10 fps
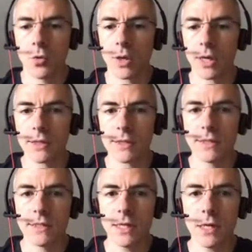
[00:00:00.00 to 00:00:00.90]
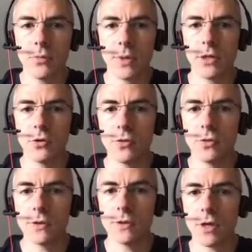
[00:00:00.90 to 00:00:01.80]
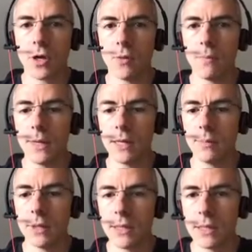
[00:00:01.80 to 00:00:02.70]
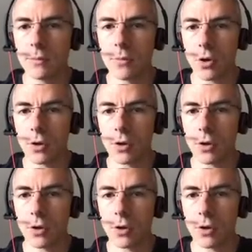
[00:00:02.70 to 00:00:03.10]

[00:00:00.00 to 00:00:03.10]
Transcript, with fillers: We can still reuse a big building